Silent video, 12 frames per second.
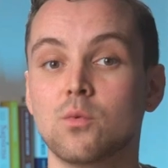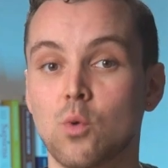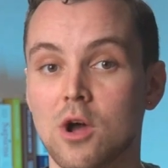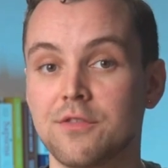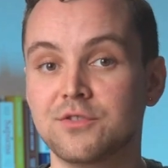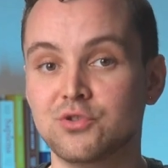
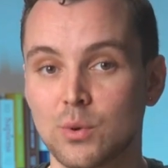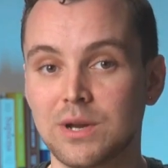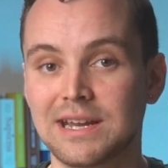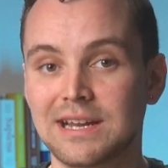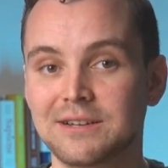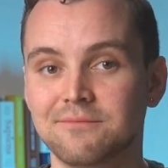worth
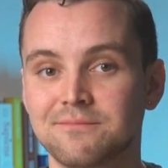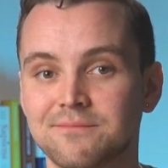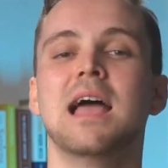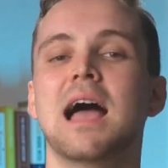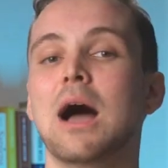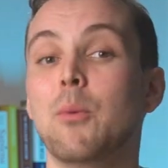joining.
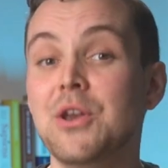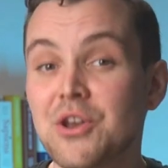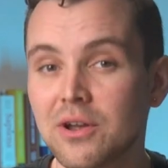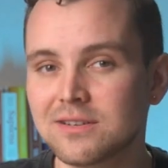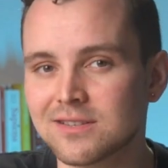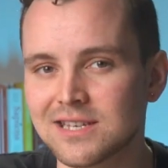Our
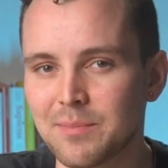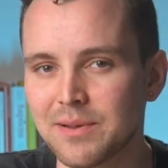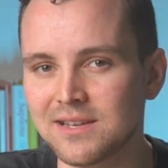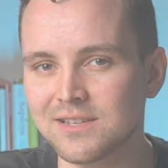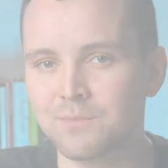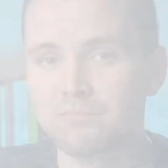9th tip is